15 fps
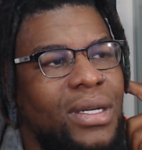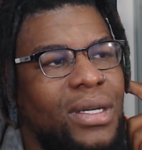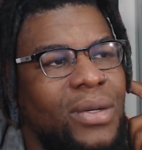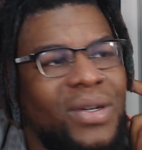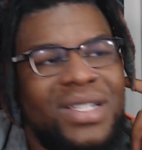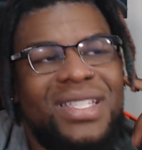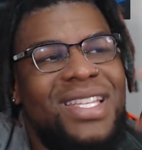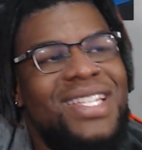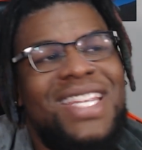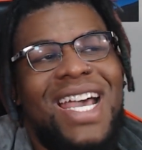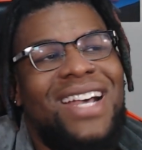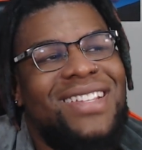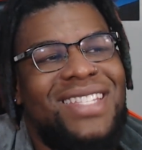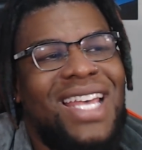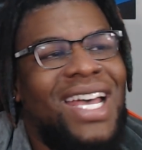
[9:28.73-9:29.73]
Where's the
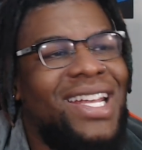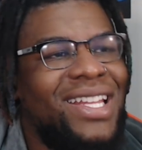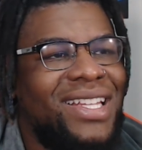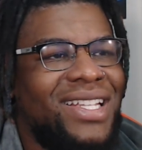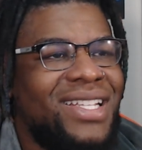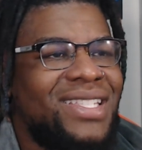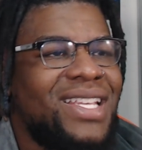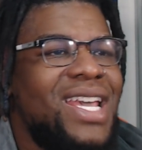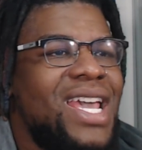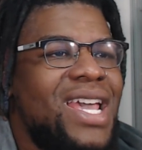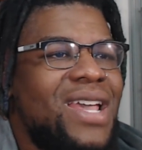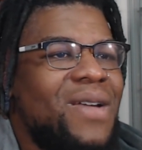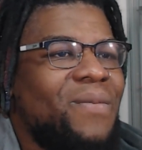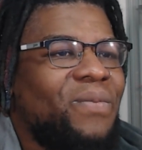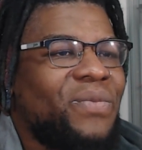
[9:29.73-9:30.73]
downside to this?
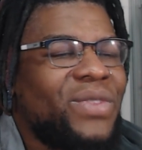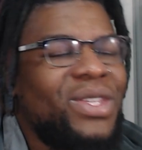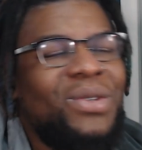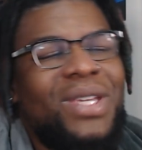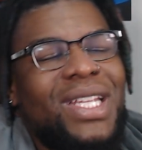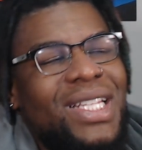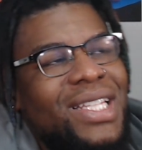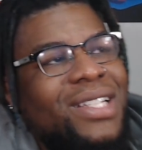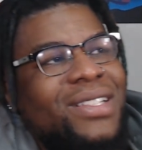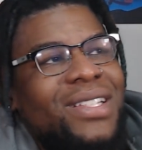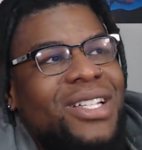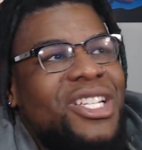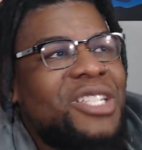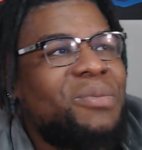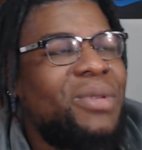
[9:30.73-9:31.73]
You can
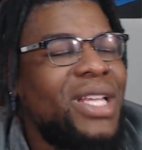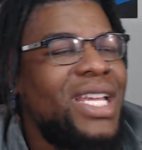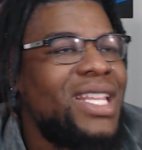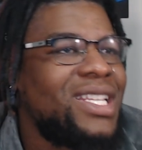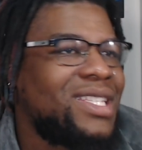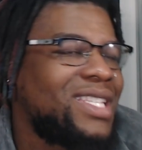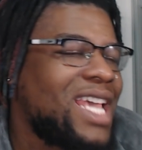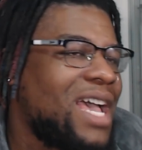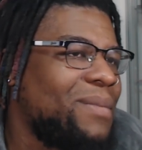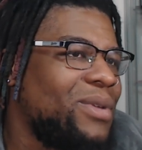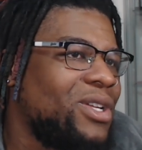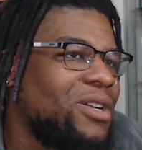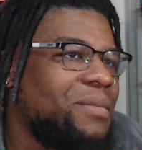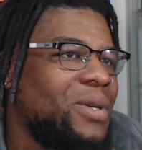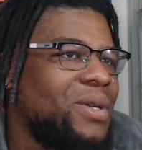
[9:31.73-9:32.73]
literally just play this, tapping
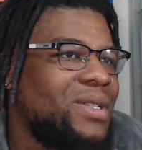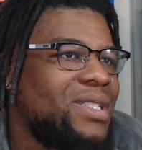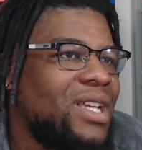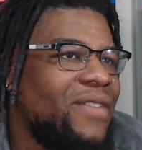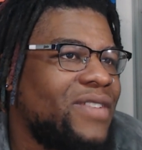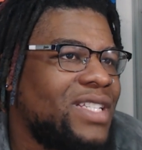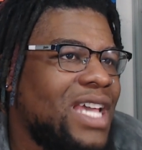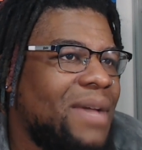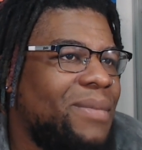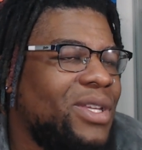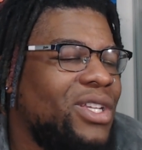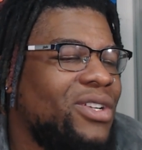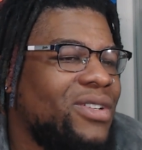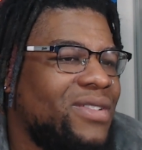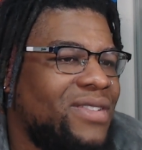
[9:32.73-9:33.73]
your opponent's stuff and
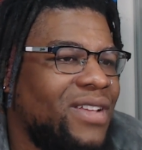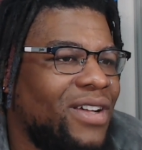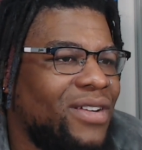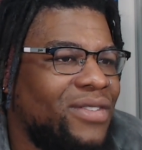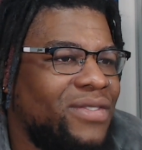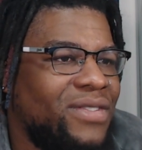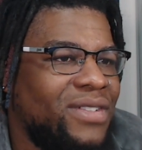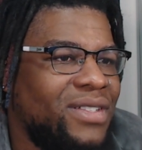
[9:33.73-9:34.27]
tapping your stuff.